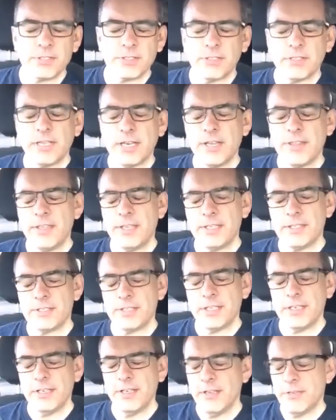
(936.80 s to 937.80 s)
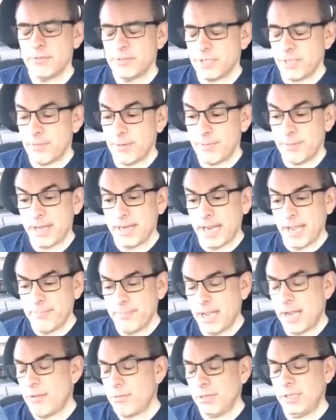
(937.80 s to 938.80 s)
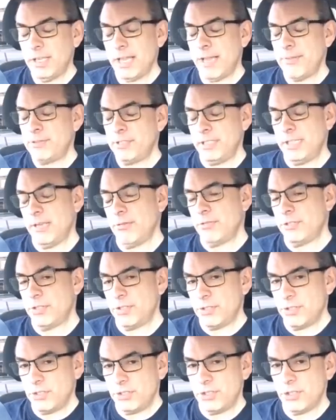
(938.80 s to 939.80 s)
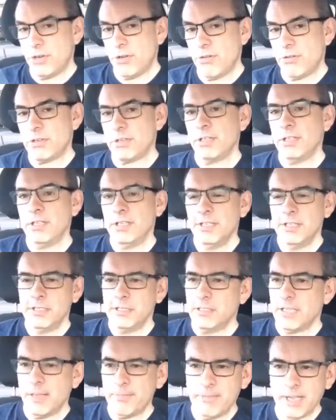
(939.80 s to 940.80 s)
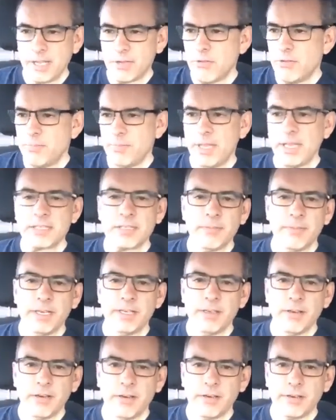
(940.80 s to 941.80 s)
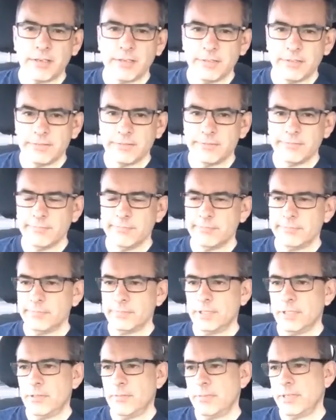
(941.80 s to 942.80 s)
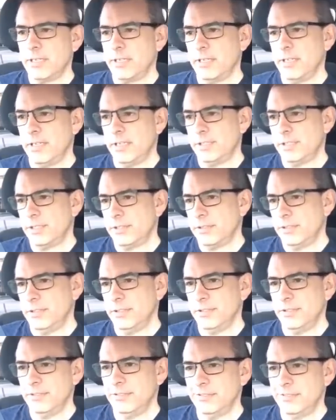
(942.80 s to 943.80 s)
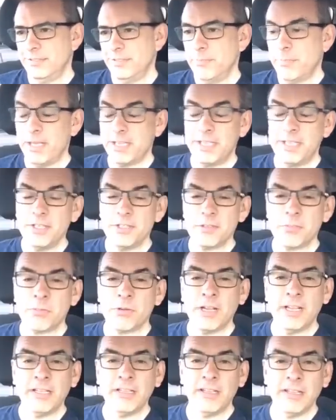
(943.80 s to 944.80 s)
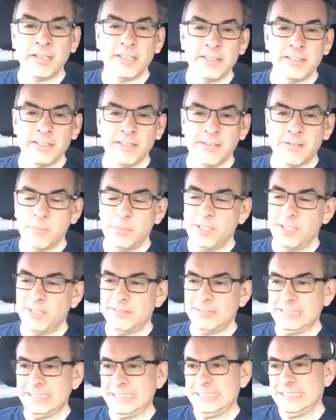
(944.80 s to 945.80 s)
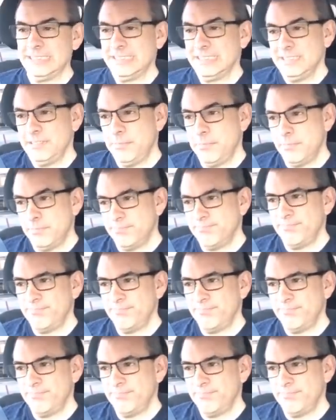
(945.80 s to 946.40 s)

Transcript: Yeah, so there's just a lot of things that was on my mind. I'm not relapsing. That was just a joke. I'm not going back to my narc. Oh my gosh. My kids would probably like it though, but